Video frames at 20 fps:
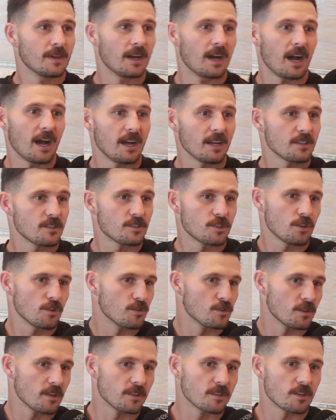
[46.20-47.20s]
It's
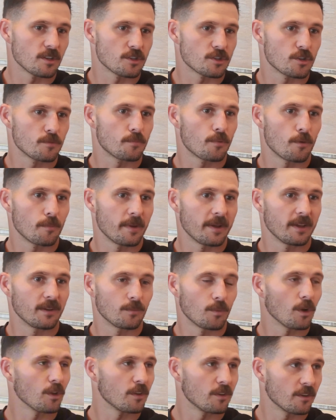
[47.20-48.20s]
huge. It should put me
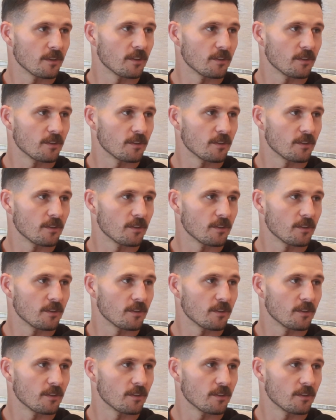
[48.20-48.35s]
well into